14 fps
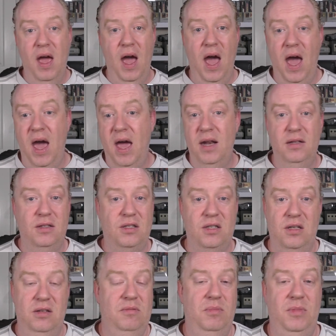and
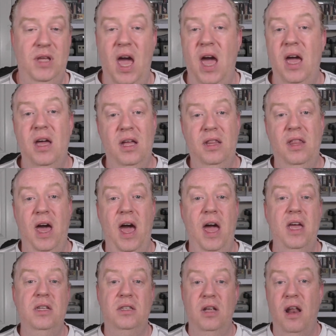yeah, that is